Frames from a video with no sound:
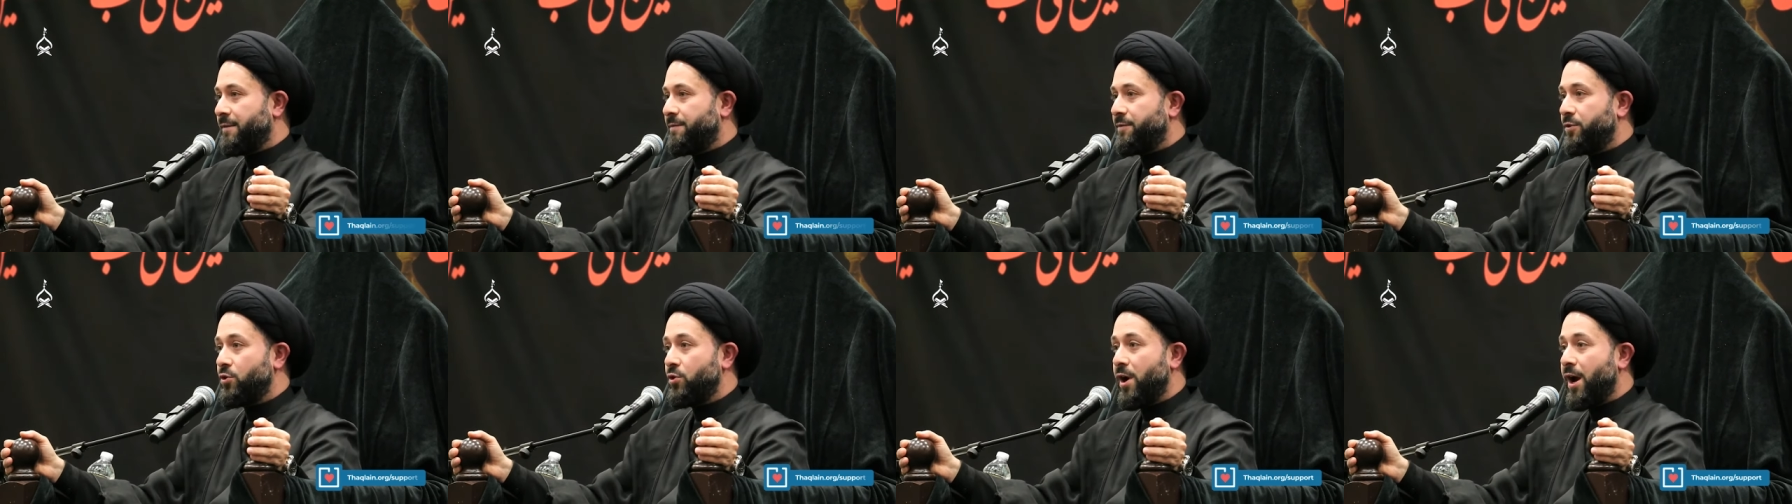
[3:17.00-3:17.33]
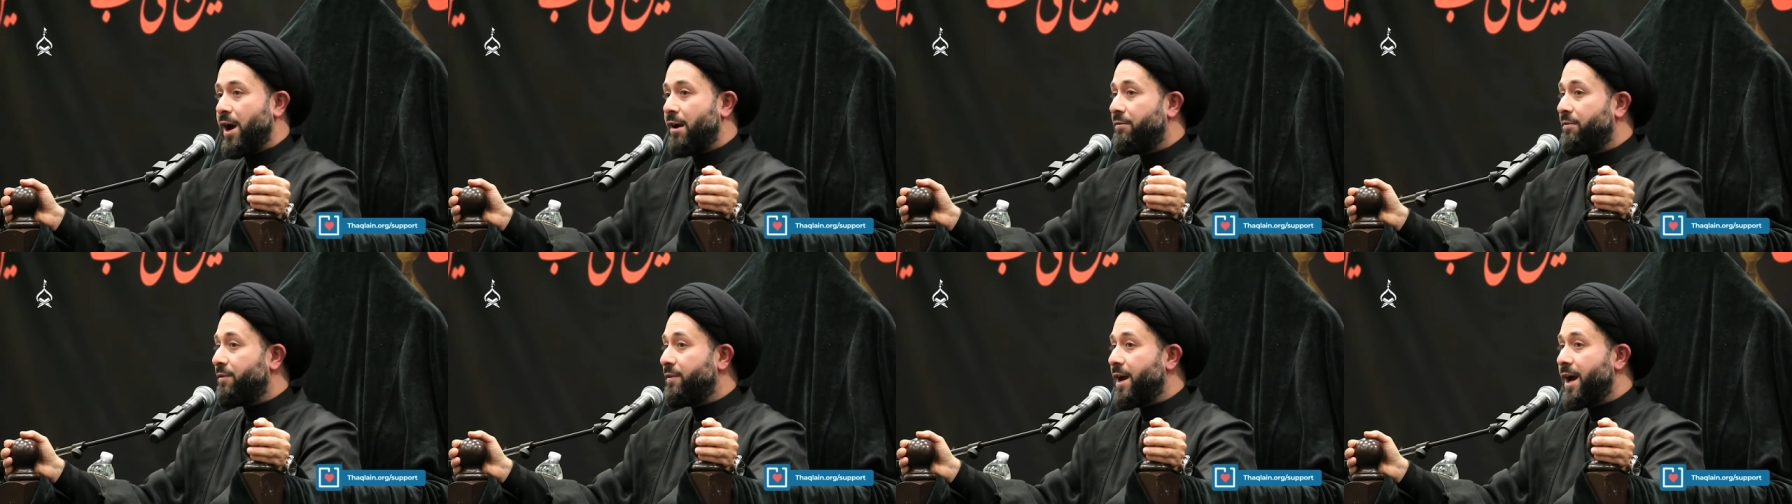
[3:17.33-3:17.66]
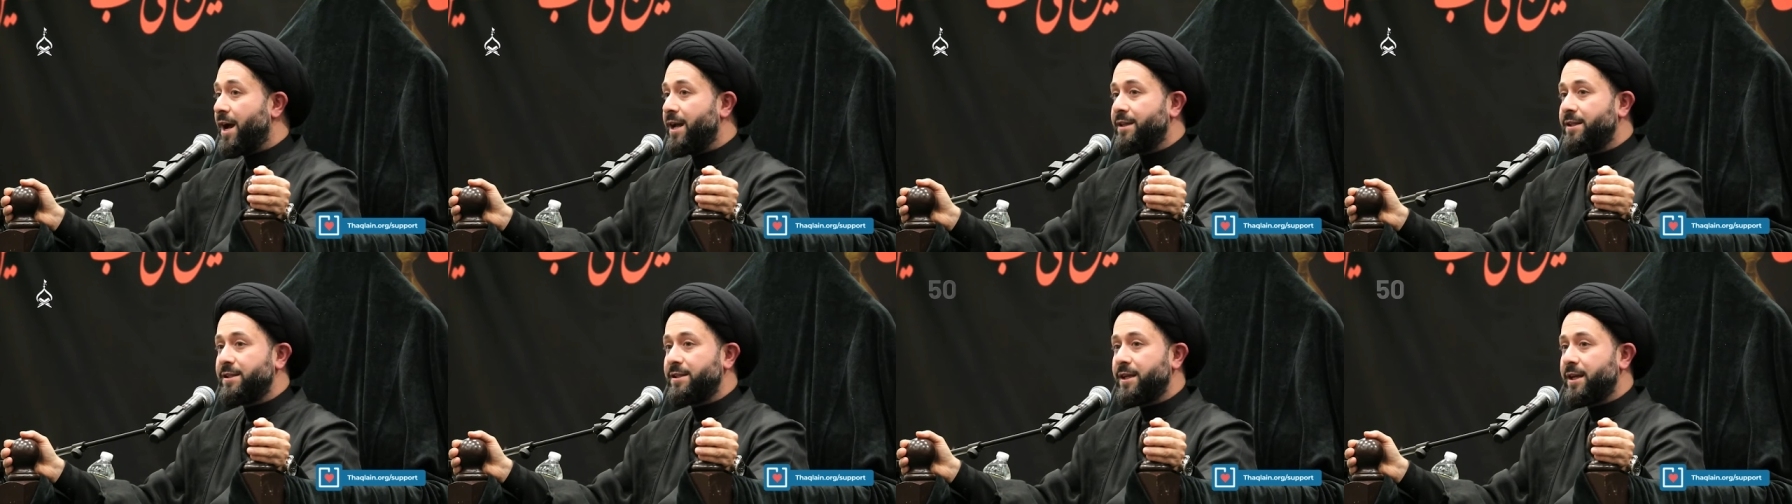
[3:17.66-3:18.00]
If you have
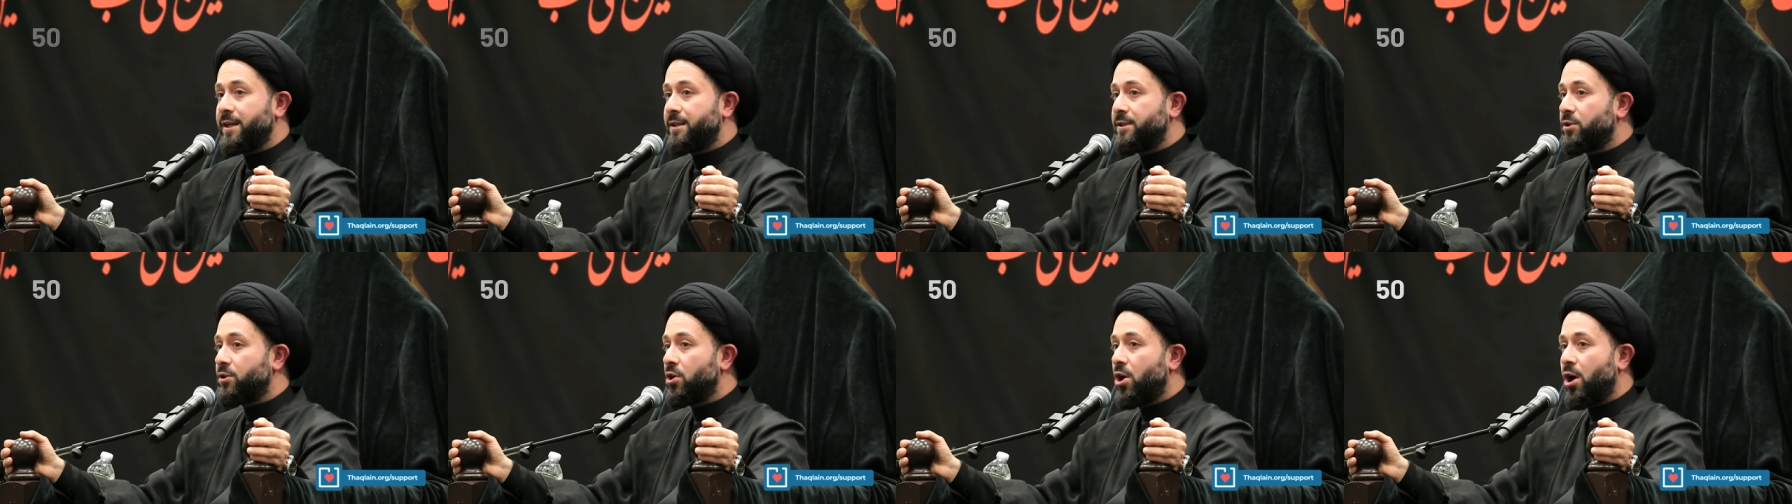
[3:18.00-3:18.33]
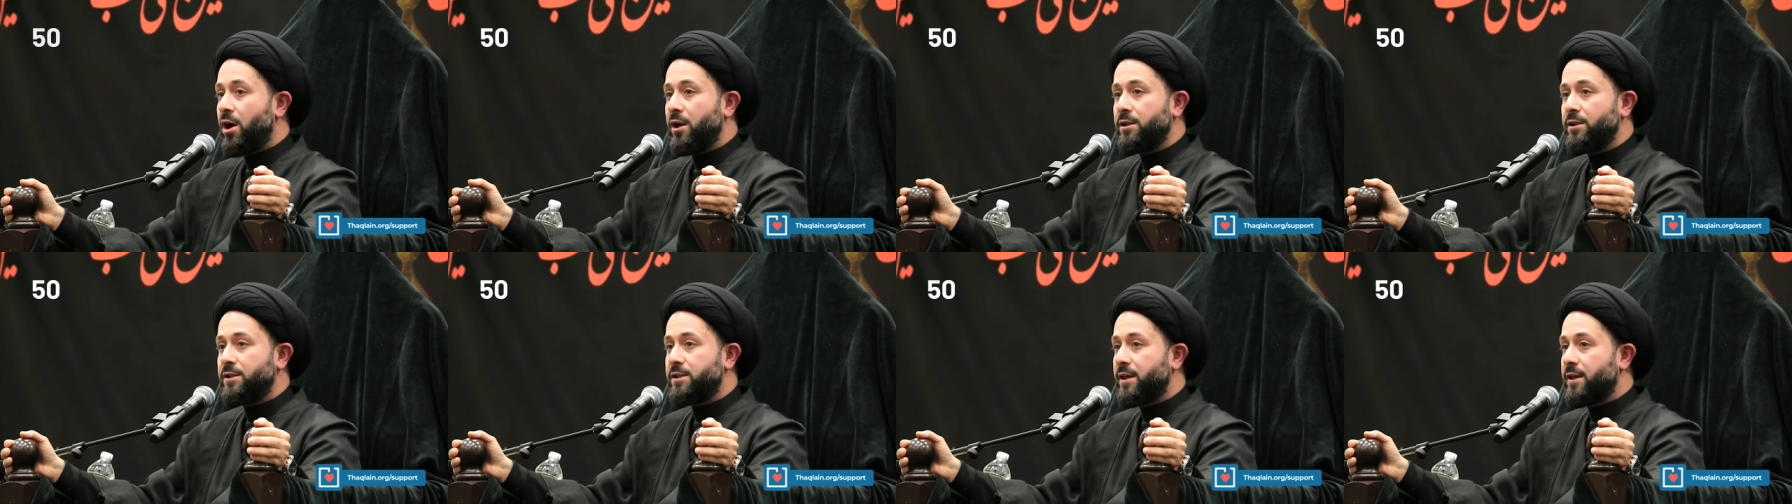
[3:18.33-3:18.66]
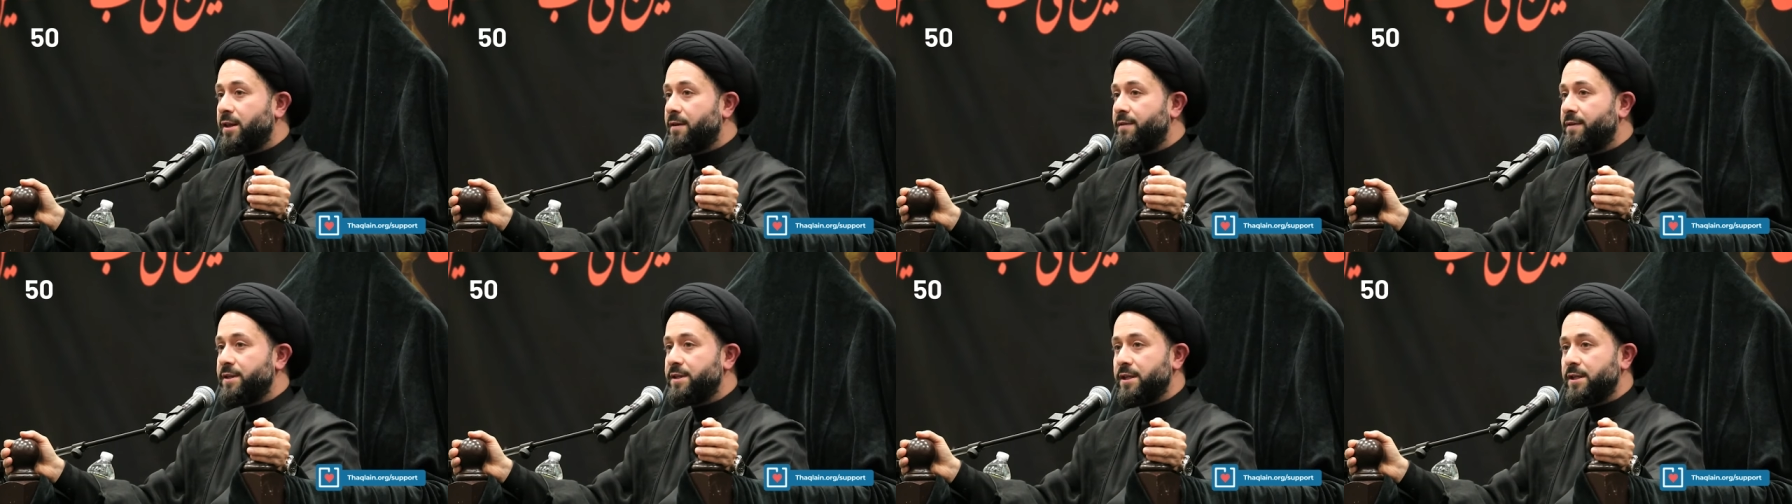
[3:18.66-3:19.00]
not yet gone to
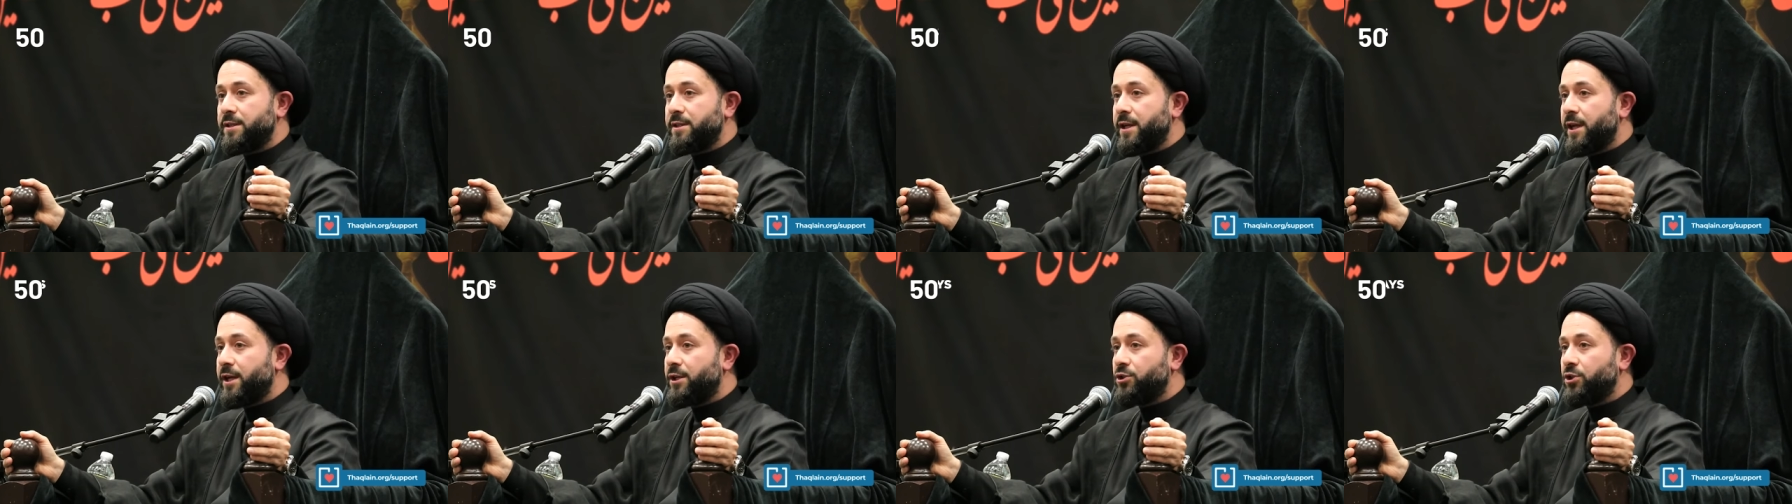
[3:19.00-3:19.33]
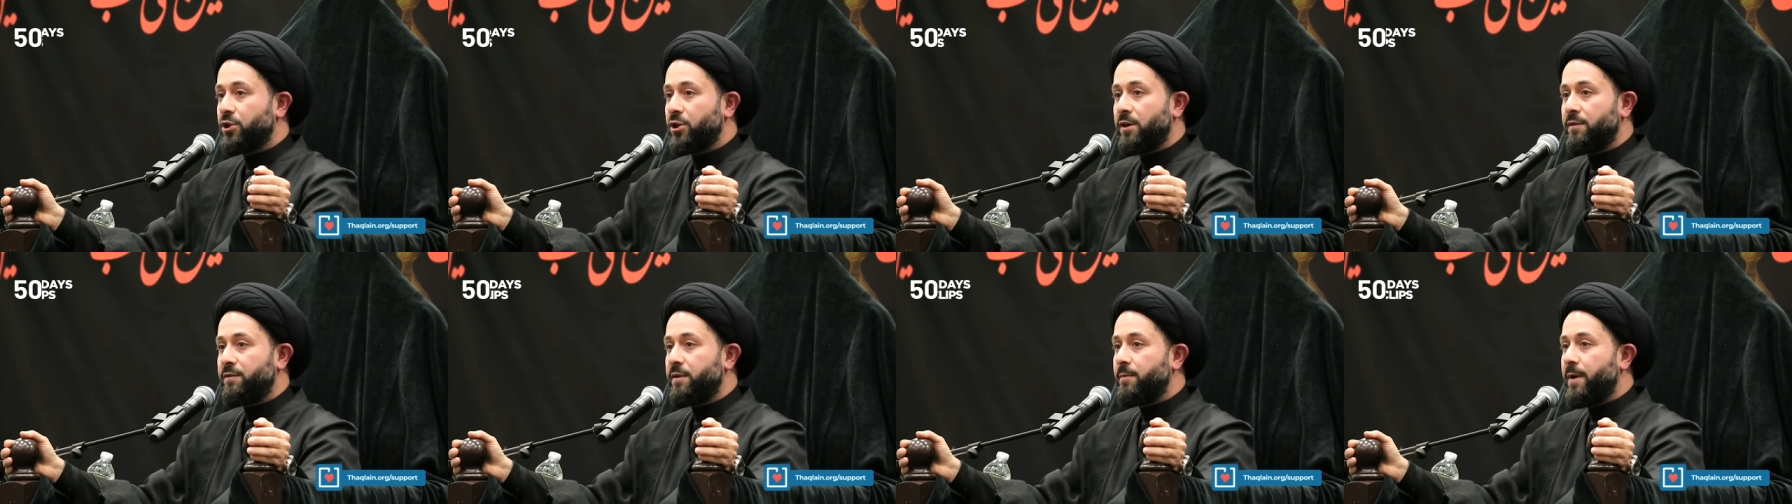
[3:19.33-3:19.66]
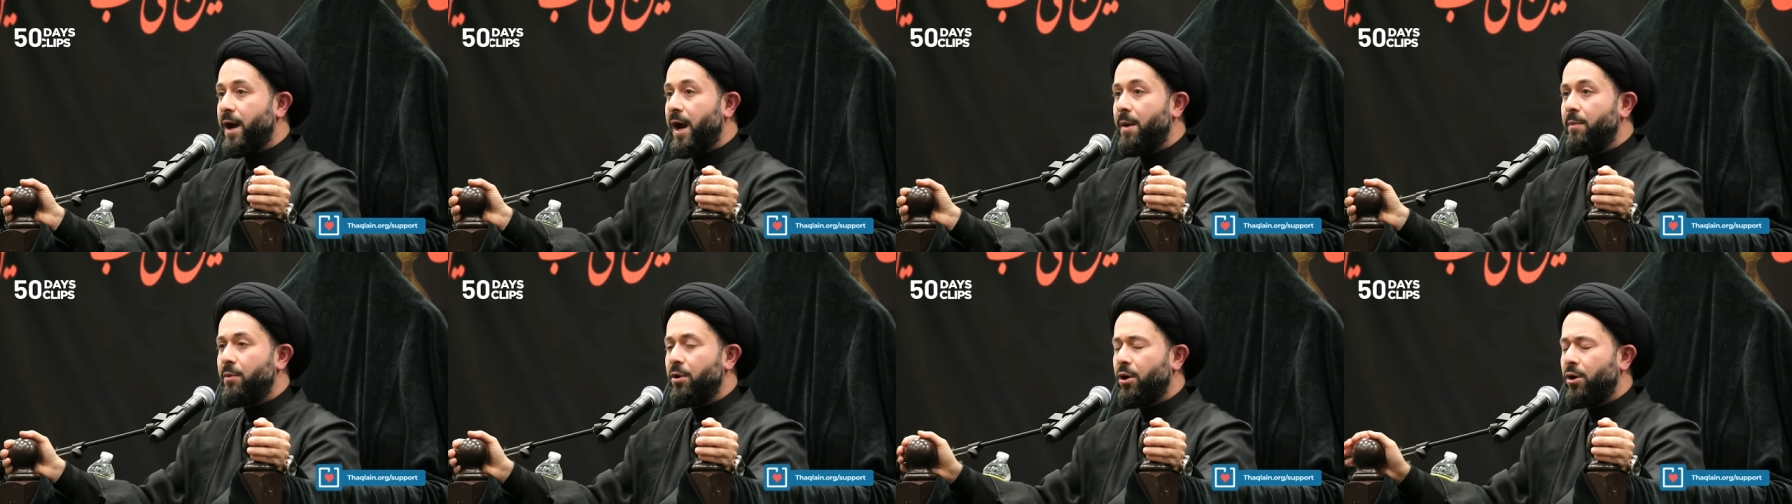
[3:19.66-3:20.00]
the visitation of
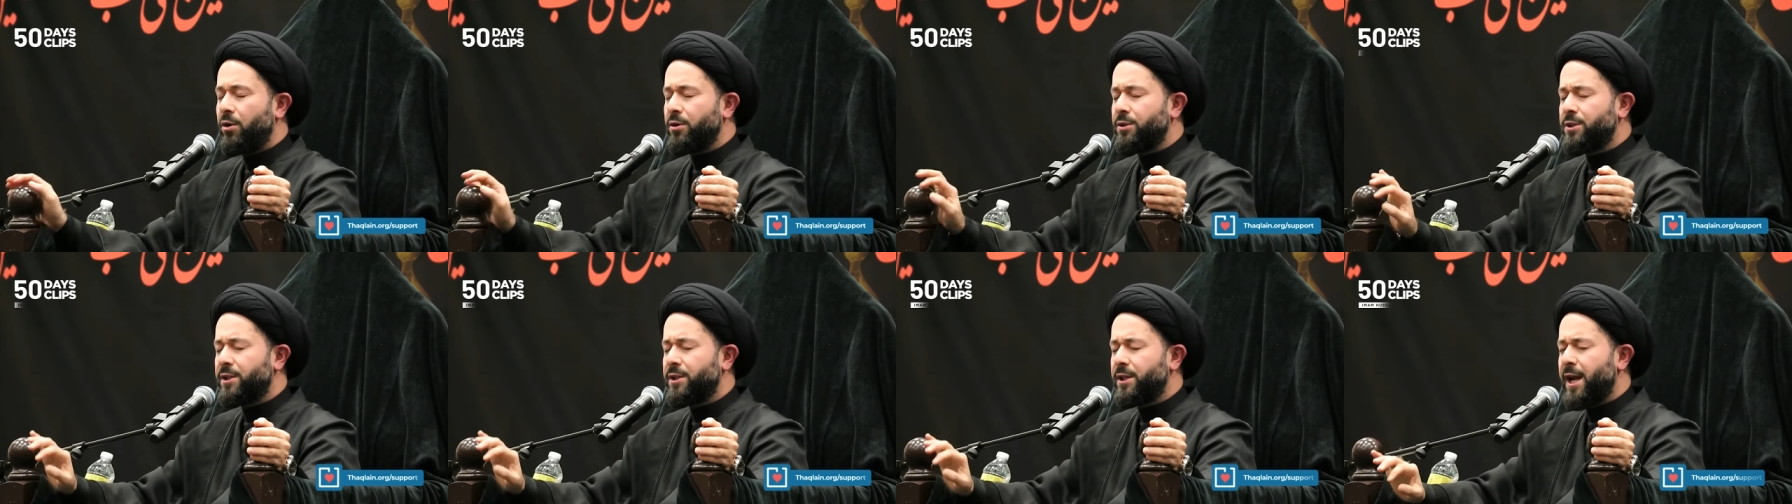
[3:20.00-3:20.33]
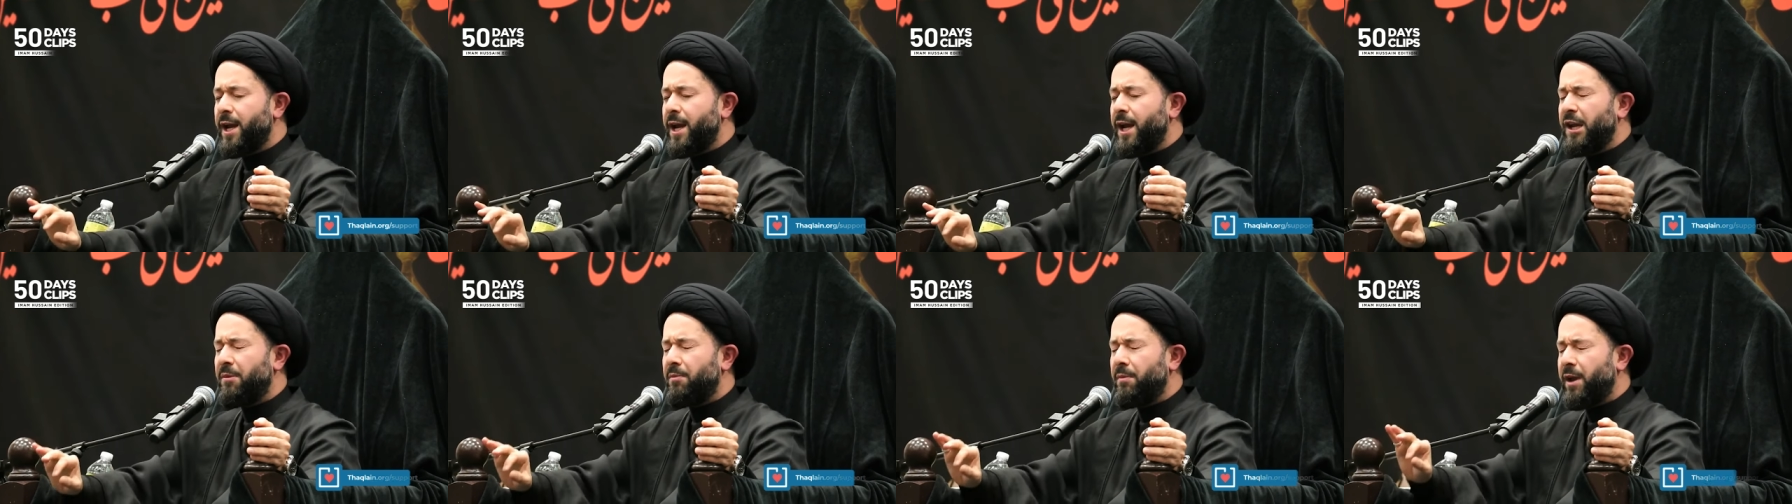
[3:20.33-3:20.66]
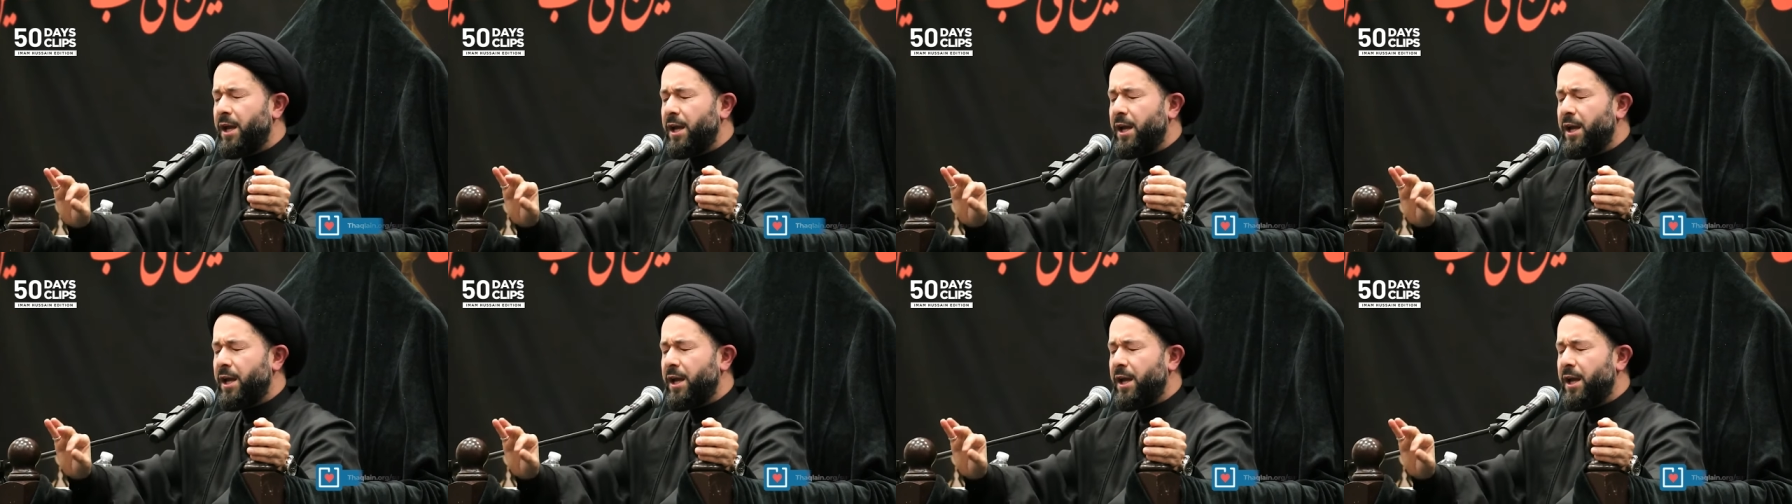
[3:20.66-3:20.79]
Imam al Hussein,